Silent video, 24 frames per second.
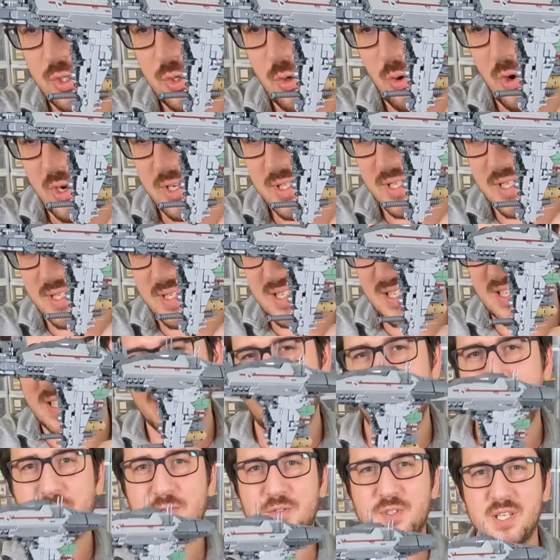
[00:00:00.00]
towards
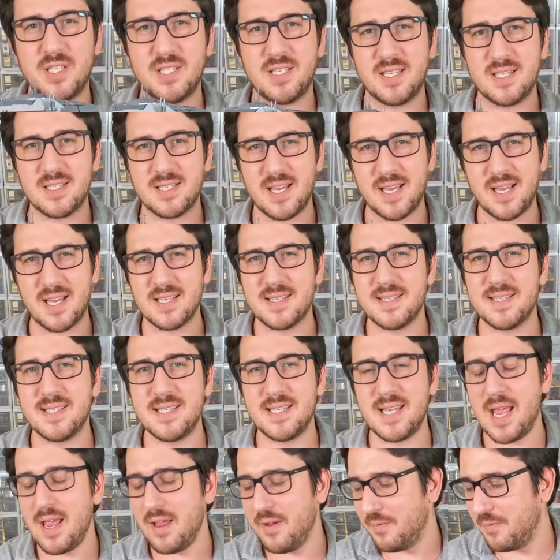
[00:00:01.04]
itself just as like a
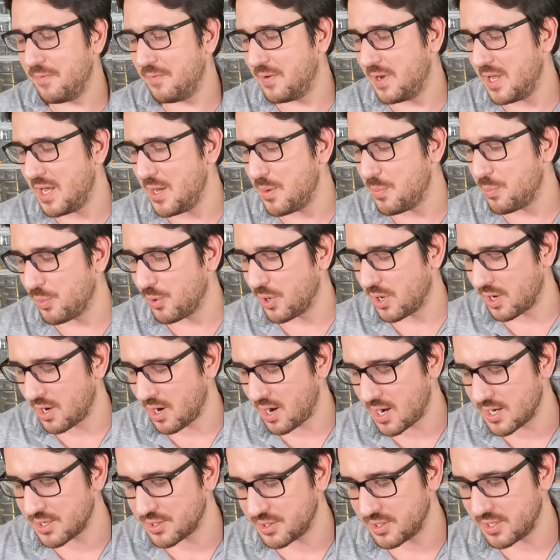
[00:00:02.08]
safety
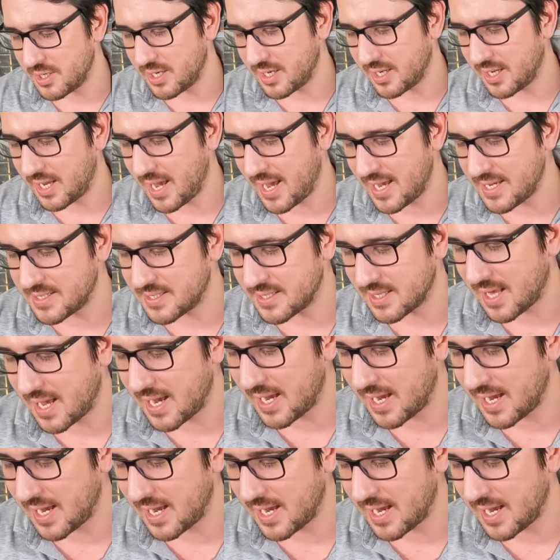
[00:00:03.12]
precaution in case